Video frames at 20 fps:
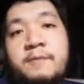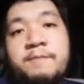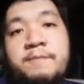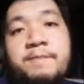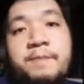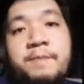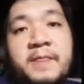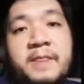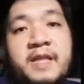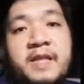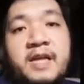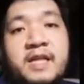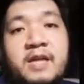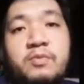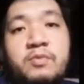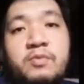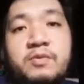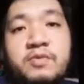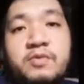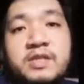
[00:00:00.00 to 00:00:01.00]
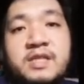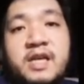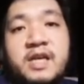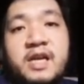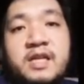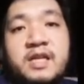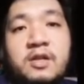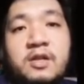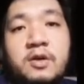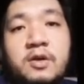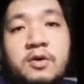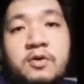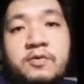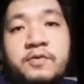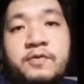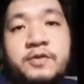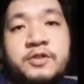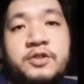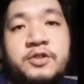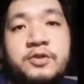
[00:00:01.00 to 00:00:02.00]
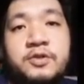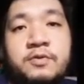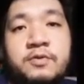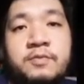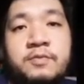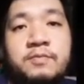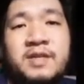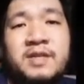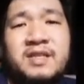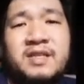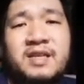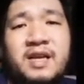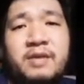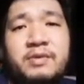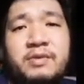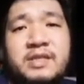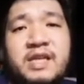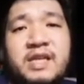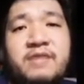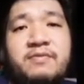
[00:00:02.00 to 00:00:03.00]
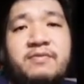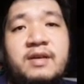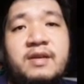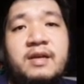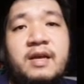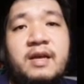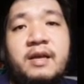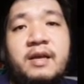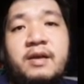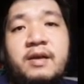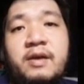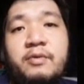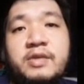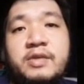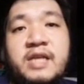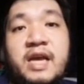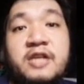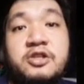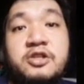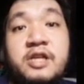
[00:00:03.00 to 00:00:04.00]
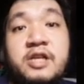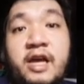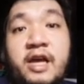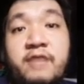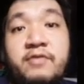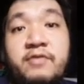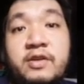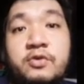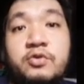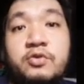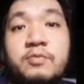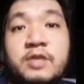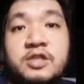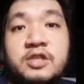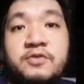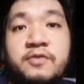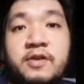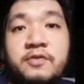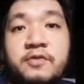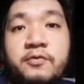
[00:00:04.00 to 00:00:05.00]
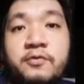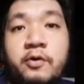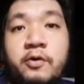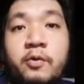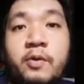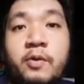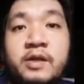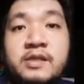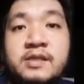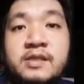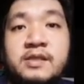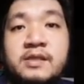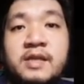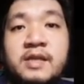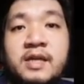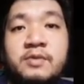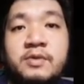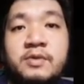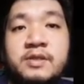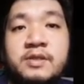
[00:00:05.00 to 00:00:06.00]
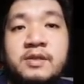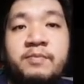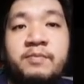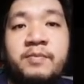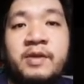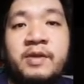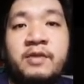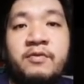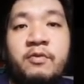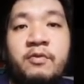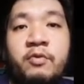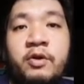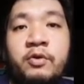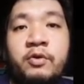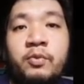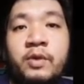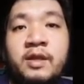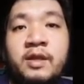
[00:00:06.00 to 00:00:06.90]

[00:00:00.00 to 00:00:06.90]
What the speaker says: Yeah, that one was kind of long overdue, but I was actually having too much fun for once. That was a bit of a weird one.